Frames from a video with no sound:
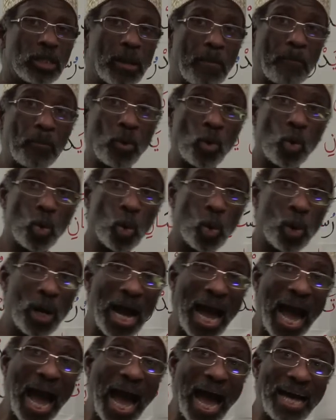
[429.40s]
the
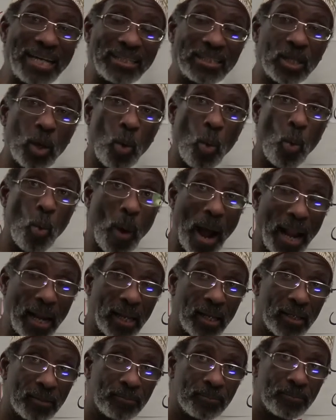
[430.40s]
plural as
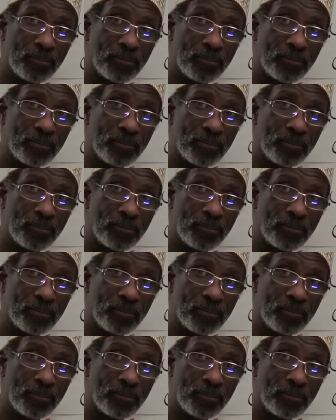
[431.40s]
well.